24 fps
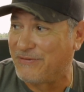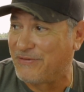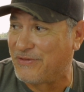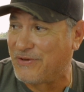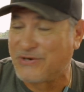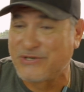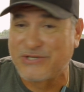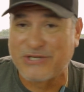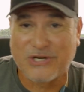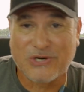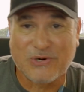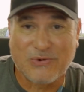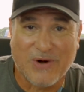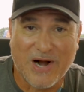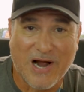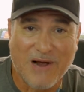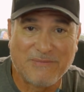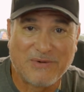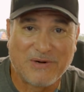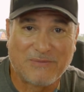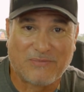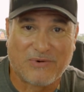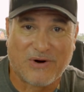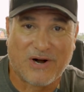There's a
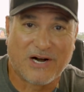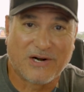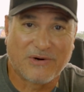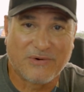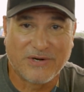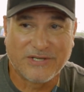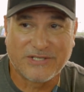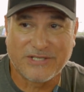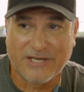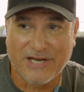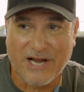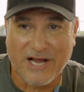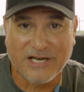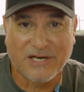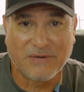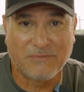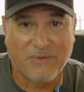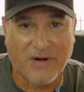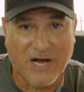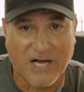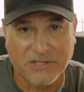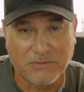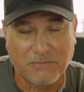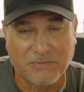crime in progress, and I can
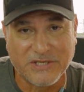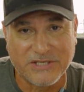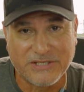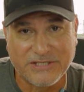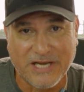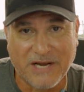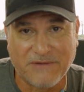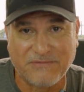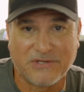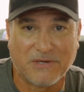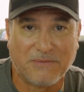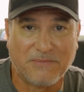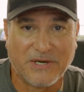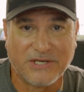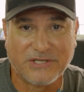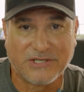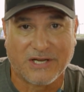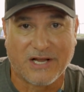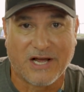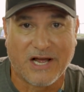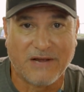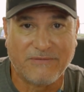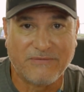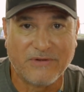possibly save somebody's
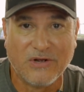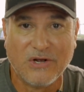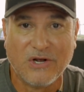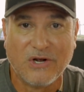life.